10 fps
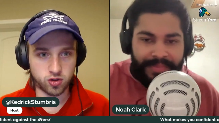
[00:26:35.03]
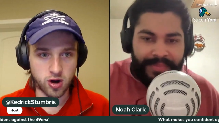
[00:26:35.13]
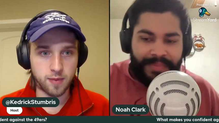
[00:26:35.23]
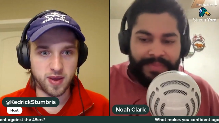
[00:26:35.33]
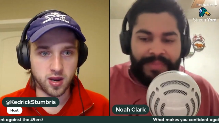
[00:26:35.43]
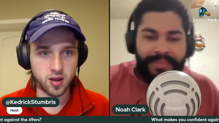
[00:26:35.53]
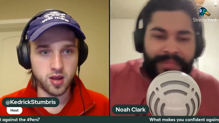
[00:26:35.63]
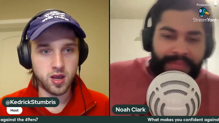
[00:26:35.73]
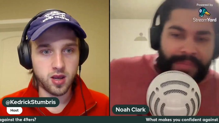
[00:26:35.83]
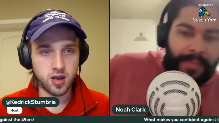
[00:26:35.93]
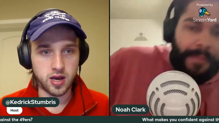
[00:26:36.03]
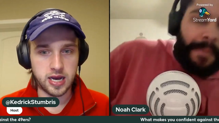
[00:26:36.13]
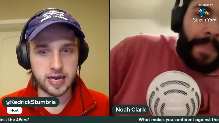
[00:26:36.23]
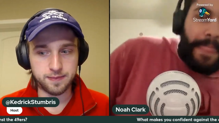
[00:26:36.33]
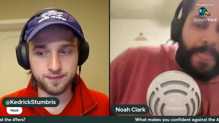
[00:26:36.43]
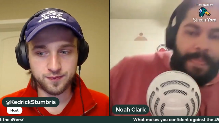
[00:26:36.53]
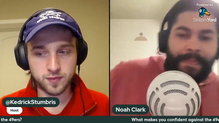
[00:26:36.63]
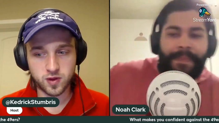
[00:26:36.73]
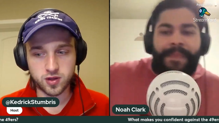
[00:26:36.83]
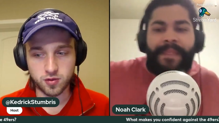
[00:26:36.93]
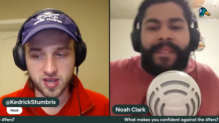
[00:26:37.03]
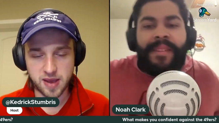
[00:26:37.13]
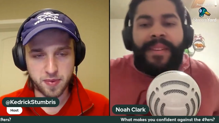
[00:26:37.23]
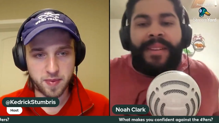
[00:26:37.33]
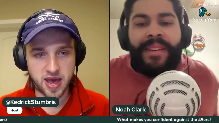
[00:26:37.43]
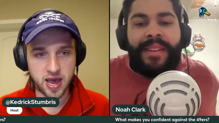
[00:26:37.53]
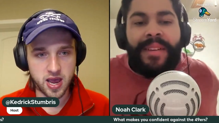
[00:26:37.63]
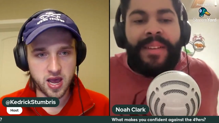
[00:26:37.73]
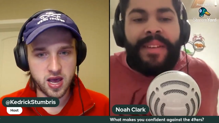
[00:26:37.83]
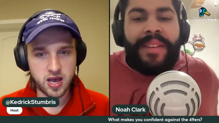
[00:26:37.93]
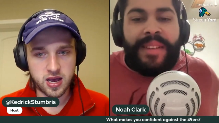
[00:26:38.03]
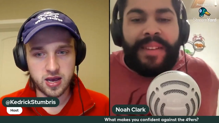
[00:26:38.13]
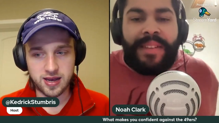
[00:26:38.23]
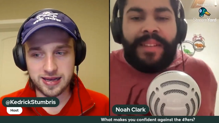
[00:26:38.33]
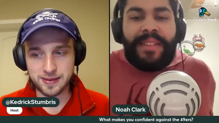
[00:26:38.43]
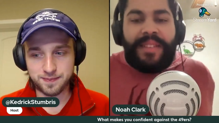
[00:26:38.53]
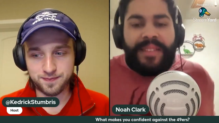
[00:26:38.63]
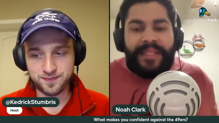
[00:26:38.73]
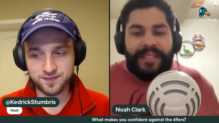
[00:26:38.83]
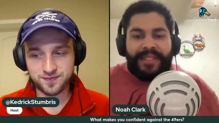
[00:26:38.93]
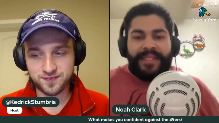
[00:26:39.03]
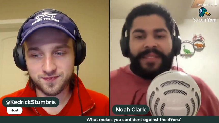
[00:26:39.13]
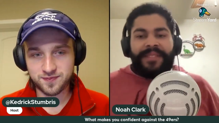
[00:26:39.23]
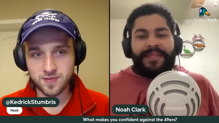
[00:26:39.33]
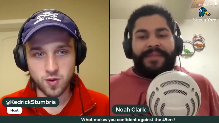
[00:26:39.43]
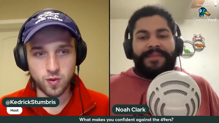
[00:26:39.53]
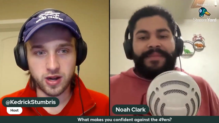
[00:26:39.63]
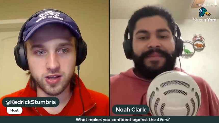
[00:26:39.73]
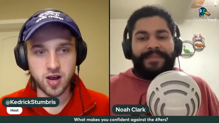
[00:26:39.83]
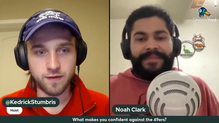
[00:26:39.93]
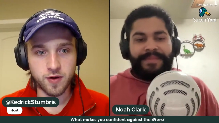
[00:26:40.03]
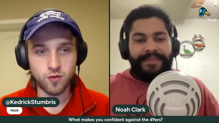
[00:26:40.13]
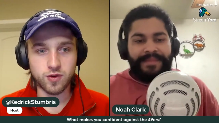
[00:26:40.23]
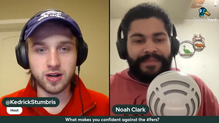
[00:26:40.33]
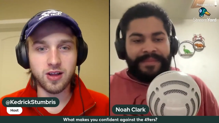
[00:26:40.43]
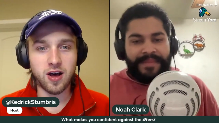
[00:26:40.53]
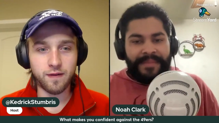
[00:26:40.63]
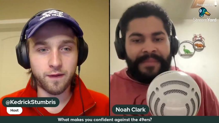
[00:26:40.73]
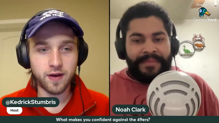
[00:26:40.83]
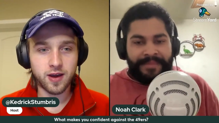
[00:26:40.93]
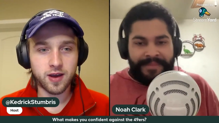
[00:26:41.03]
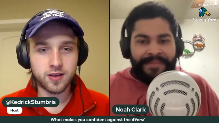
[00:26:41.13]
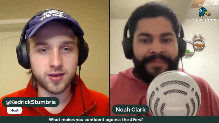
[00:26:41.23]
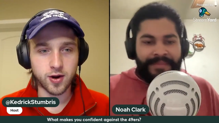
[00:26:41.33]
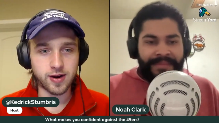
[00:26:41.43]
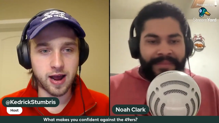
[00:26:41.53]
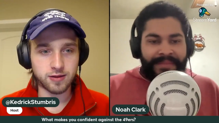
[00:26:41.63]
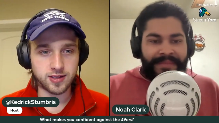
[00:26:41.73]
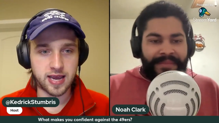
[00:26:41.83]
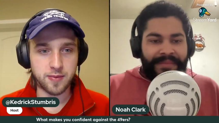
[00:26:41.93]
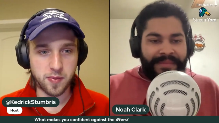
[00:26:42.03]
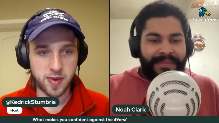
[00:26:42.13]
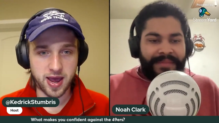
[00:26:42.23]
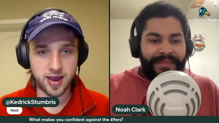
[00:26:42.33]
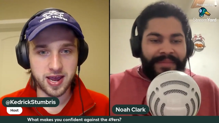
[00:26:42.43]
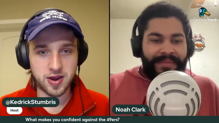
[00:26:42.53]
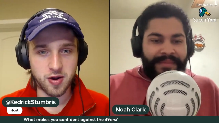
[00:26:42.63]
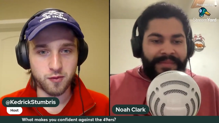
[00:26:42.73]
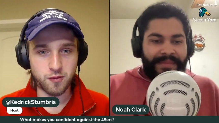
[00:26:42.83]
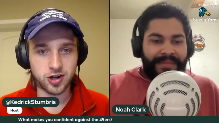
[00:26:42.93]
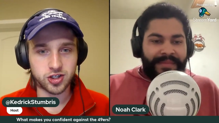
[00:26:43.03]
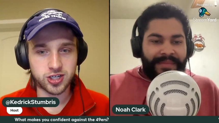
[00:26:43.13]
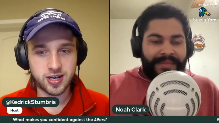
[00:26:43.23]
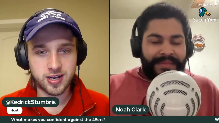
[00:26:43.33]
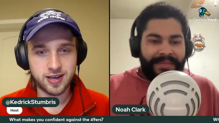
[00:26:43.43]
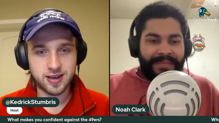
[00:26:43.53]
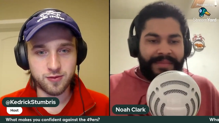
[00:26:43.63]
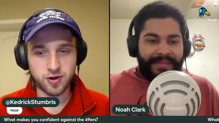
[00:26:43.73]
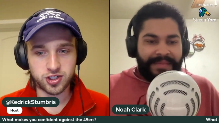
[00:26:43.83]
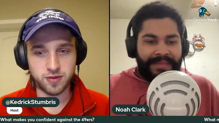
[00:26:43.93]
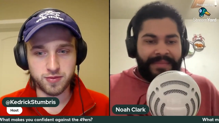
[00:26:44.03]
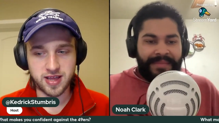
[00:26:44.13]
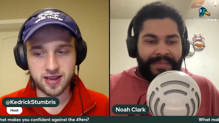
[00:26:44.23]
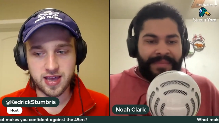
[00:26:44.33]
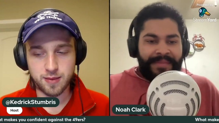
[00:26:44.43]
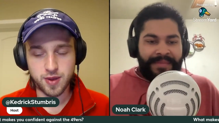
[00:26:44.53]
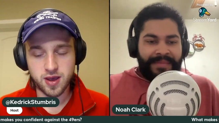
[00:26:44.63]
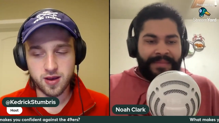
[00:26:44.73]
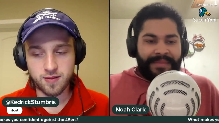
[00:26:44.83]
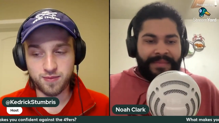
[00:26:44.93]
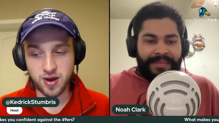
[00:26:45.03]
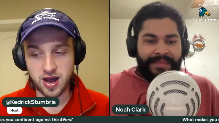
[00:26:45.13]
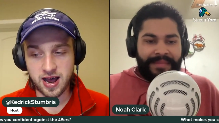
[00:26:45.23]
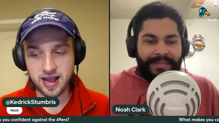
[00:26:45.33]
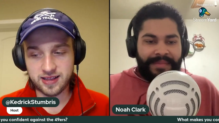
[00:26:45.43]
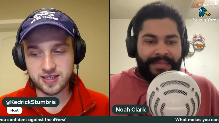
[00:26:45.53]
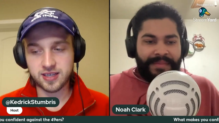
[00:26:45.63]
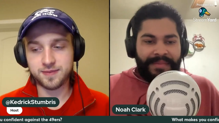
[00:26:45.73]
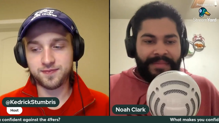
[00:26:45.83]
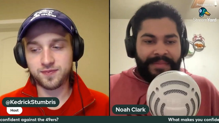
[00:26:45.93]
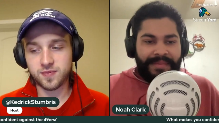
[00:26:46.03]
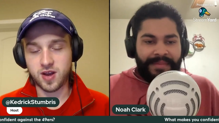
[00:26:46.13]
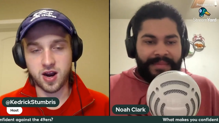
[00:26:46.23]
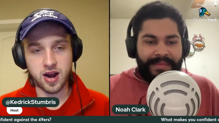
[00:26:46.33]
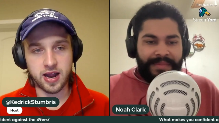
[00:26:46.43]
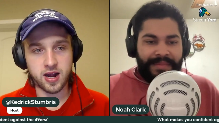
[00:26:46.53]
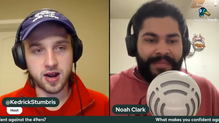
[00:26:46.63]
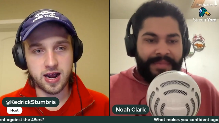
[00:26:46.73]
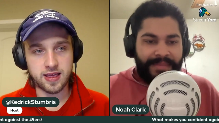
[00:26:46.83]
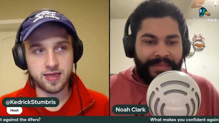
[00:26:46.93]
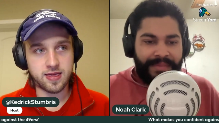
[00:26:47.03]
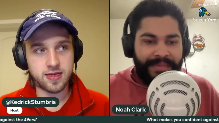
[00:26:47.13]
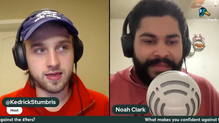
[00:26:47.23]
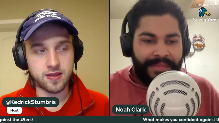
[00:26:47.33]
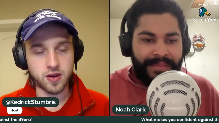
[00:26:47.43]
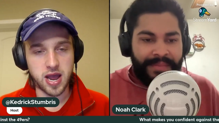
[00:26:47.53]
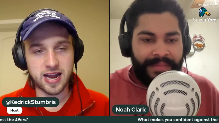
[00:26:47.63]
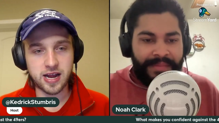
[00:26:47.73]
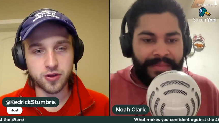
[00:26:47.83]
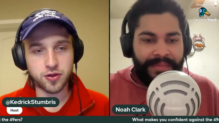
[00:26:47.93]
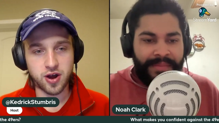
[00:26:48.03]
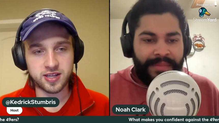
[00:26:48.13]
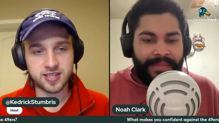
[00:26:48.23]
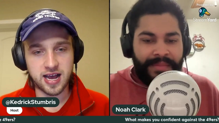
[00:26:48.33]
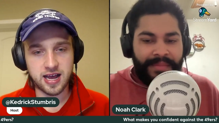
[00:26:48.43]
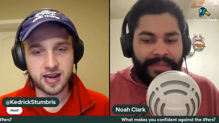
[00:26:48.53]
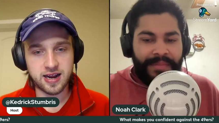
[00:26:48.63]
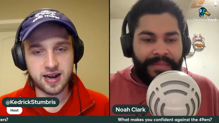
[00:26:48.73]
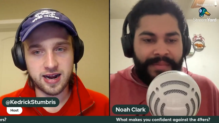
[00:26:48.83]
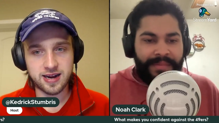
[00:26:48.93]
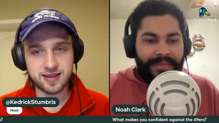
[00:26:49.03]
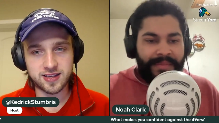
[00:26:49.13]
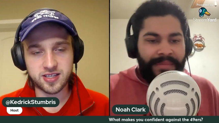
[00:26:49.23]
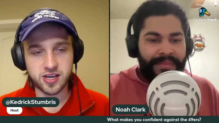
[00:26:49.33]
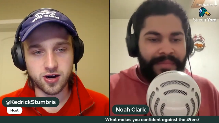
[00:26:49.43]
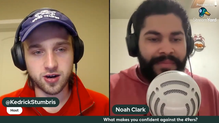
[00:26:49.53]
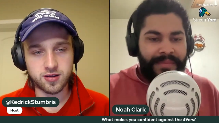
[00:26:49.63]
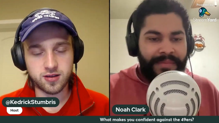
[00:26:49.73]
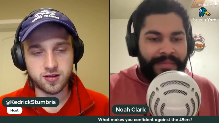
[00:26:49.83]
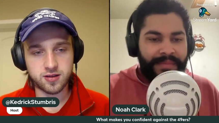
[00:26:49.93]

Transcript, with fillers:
Speaker 1: dropping um, to Tampa Bay. Um, would love, would love to go down to Tampa Bay and, and watch and watch them win that game. But all right, I any other thoughts on on this here